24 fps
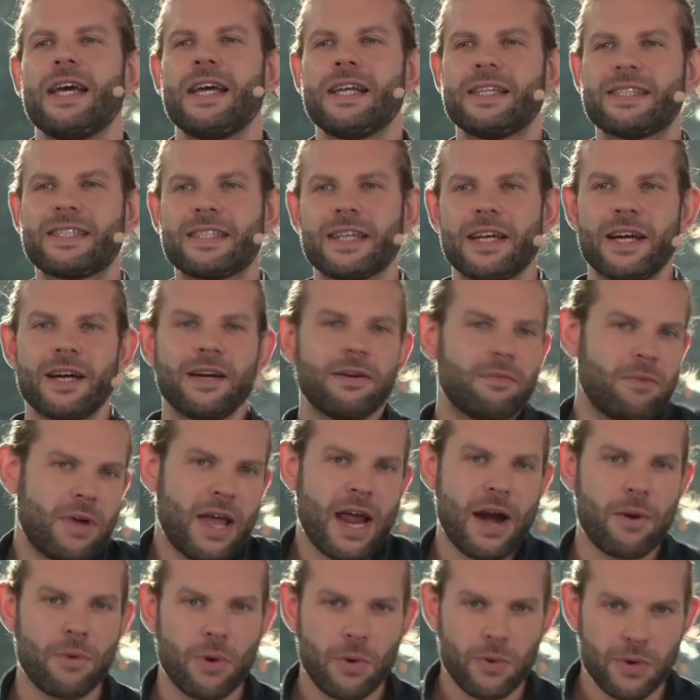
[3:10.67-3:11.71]
It's error
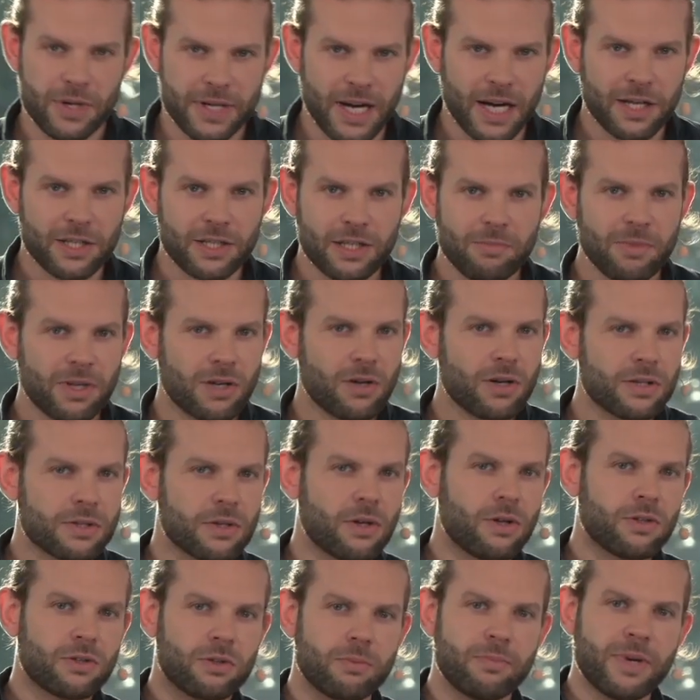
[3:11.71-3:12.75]
reduction
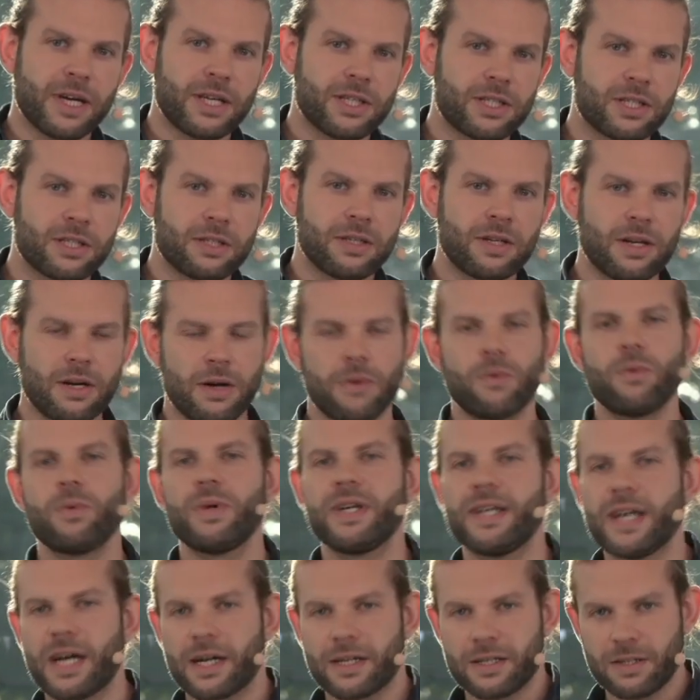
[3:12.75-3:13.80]
because automation
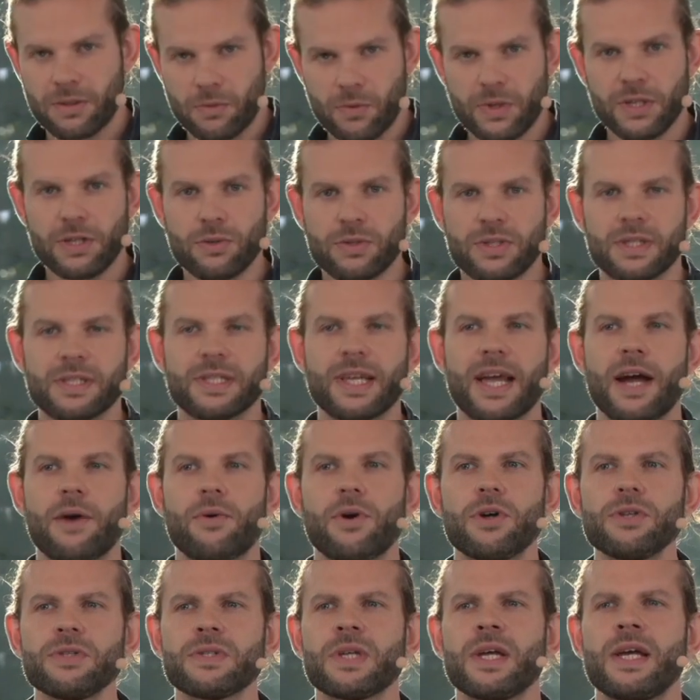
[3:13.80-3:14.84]
reduces
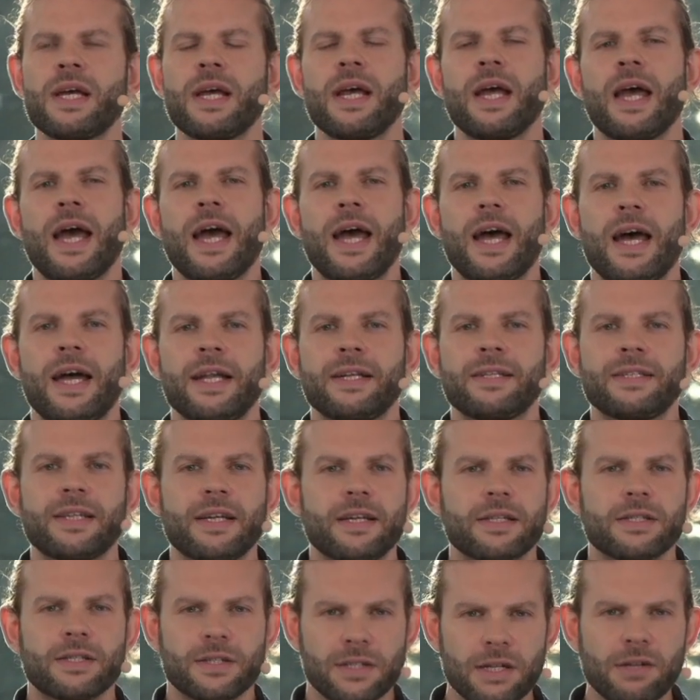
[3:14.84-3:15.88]
errors, and
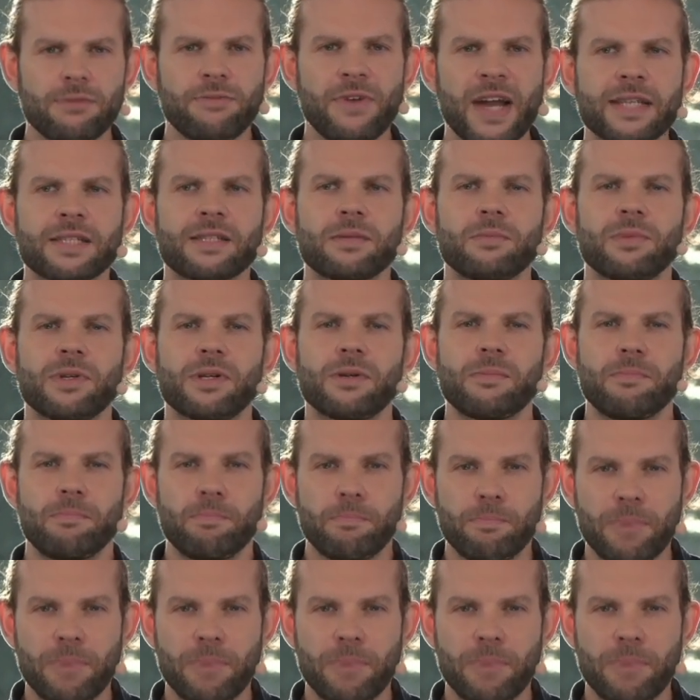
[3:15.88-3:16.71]
it's still flexible.